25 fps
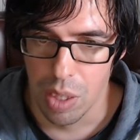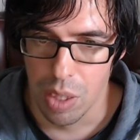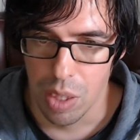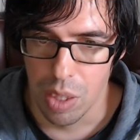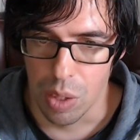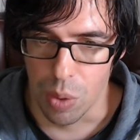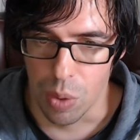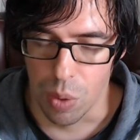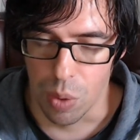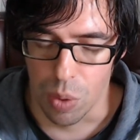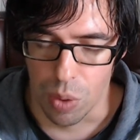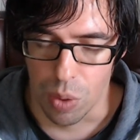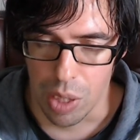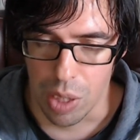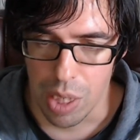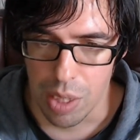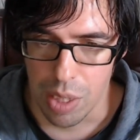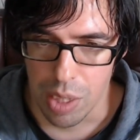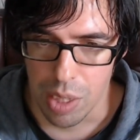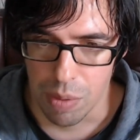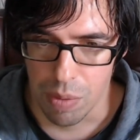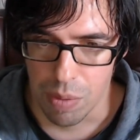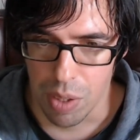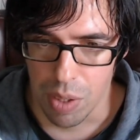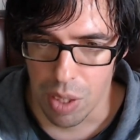your
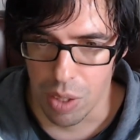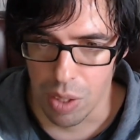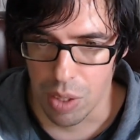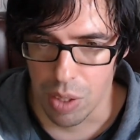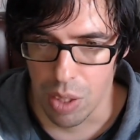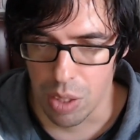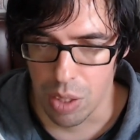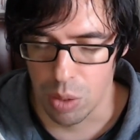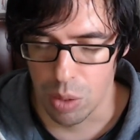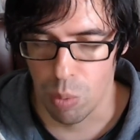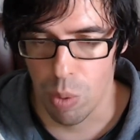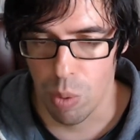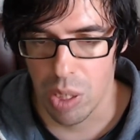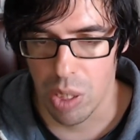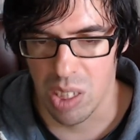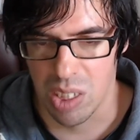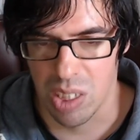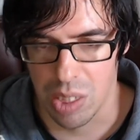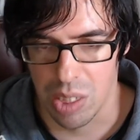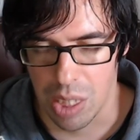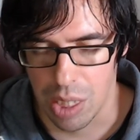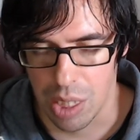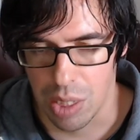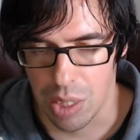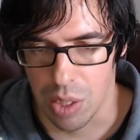native tongue as well as
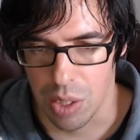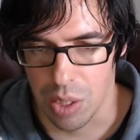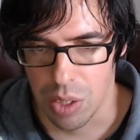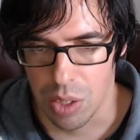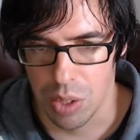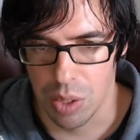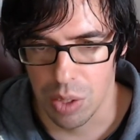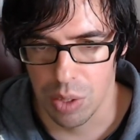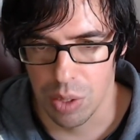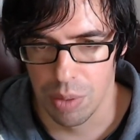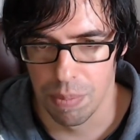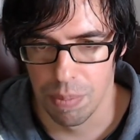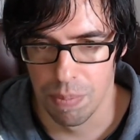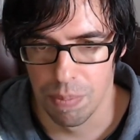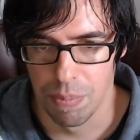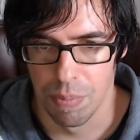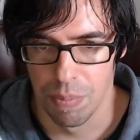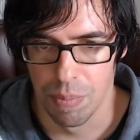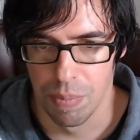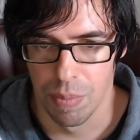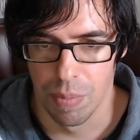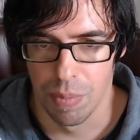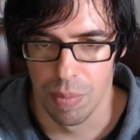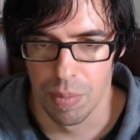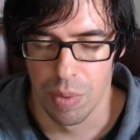English,
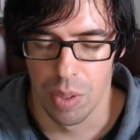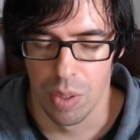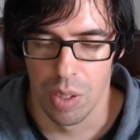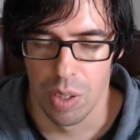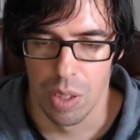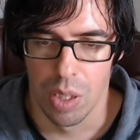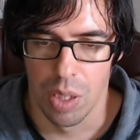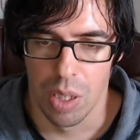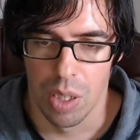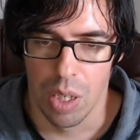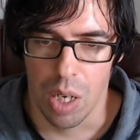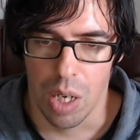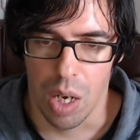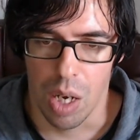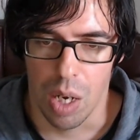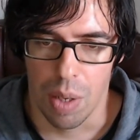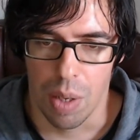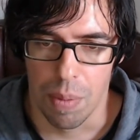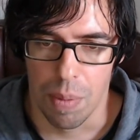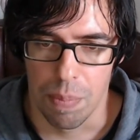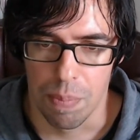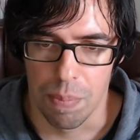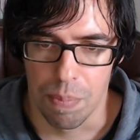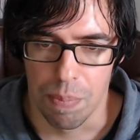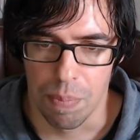
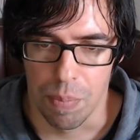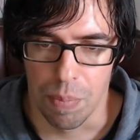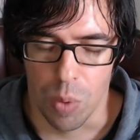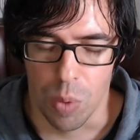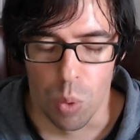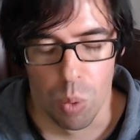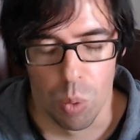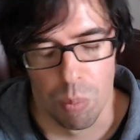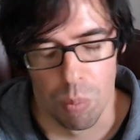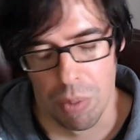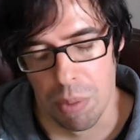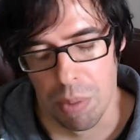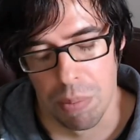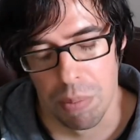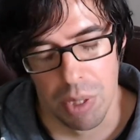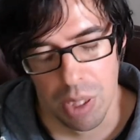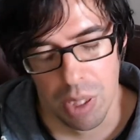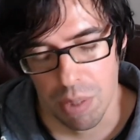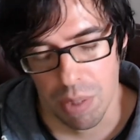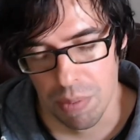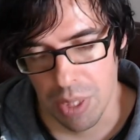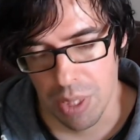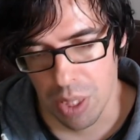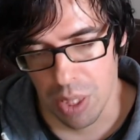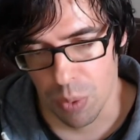or maybe
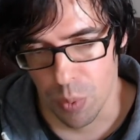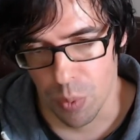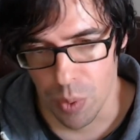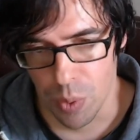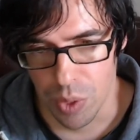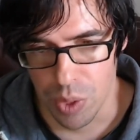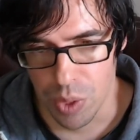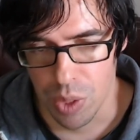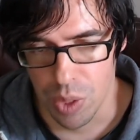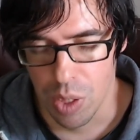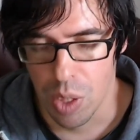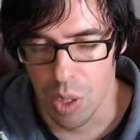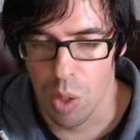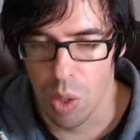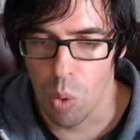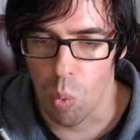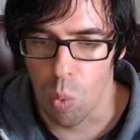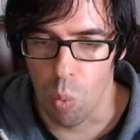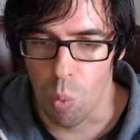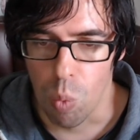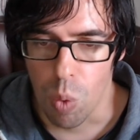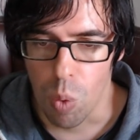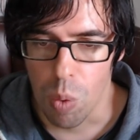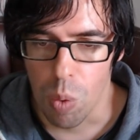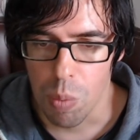another language,
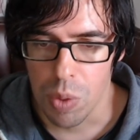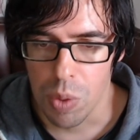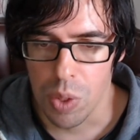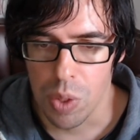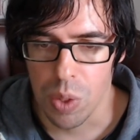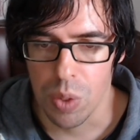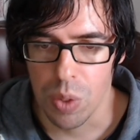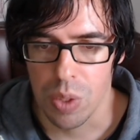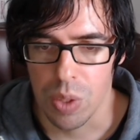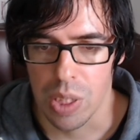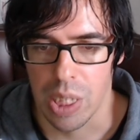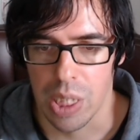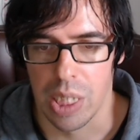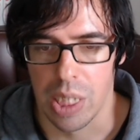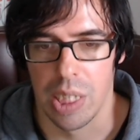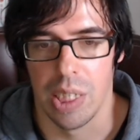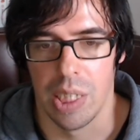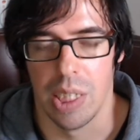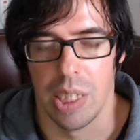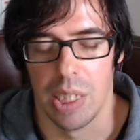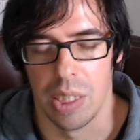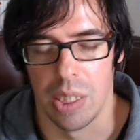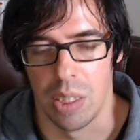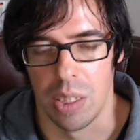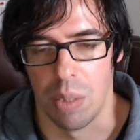what would you say
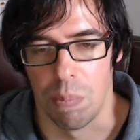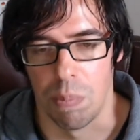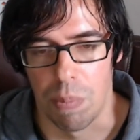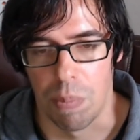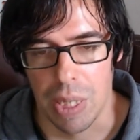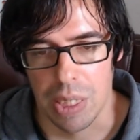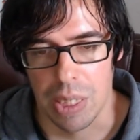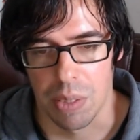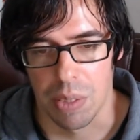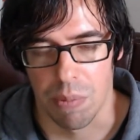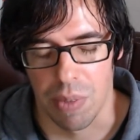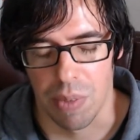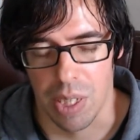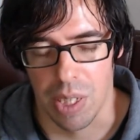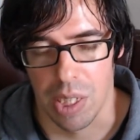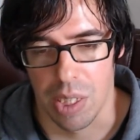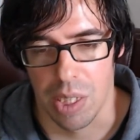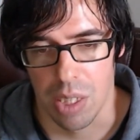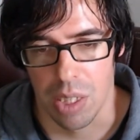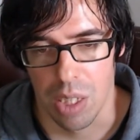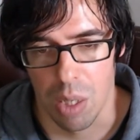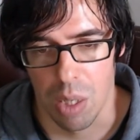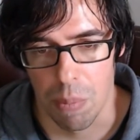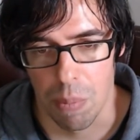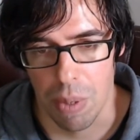is the best thing
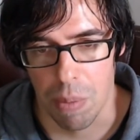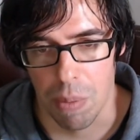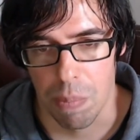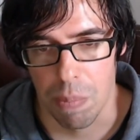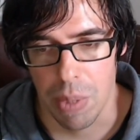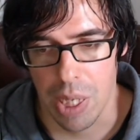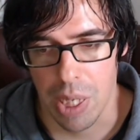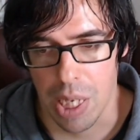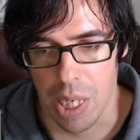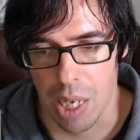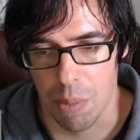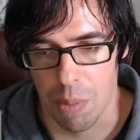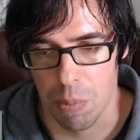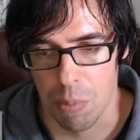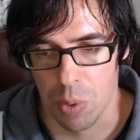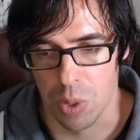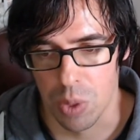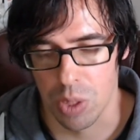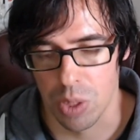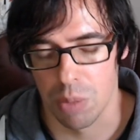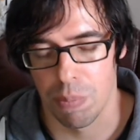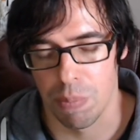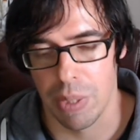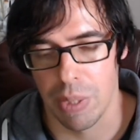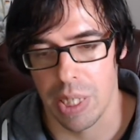about being able to
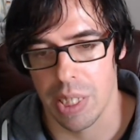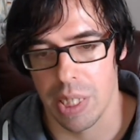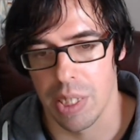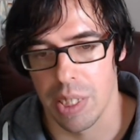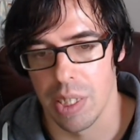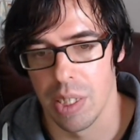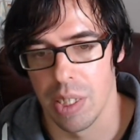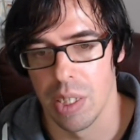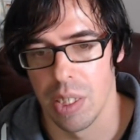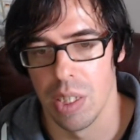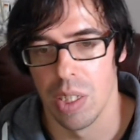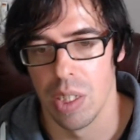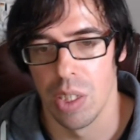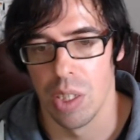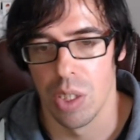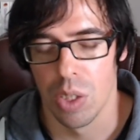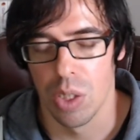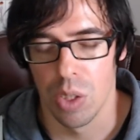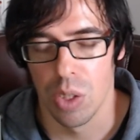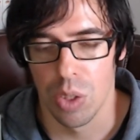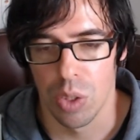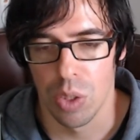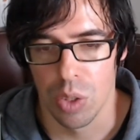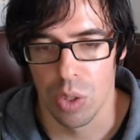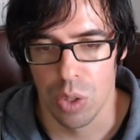speak
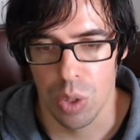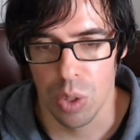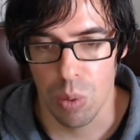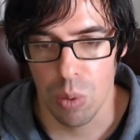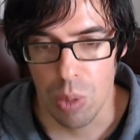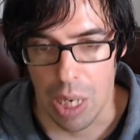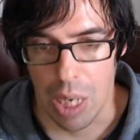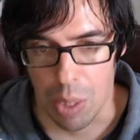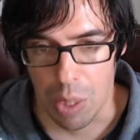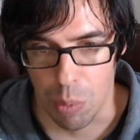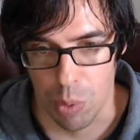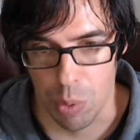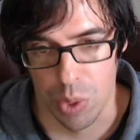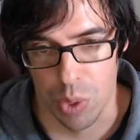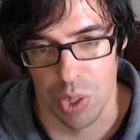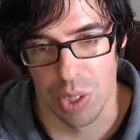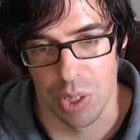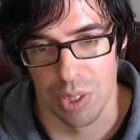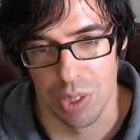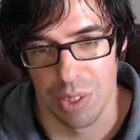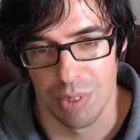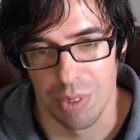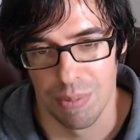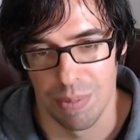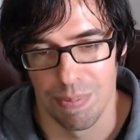2
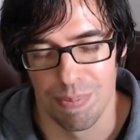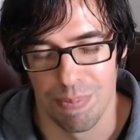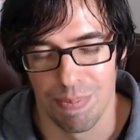languages?